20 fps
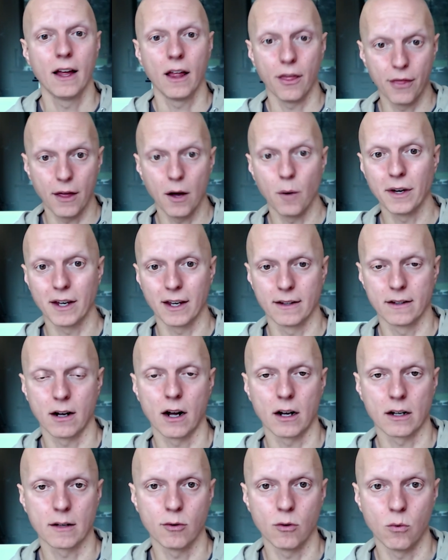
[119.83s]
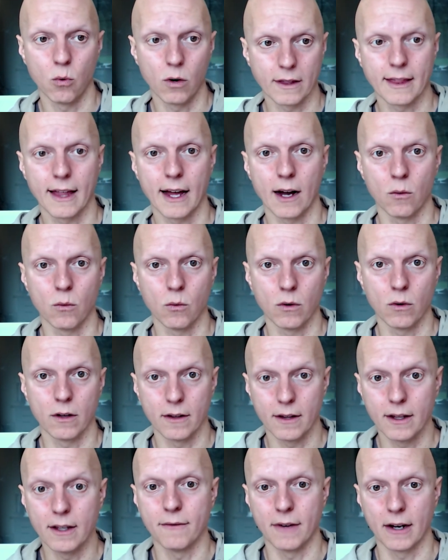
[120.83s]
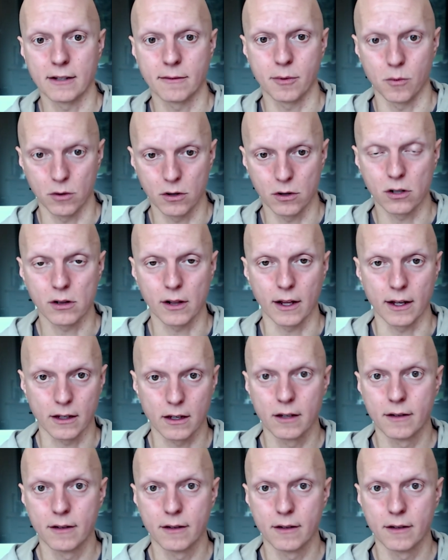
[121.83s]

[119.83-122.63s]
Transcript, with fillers: then we can talk about what that investment would look like.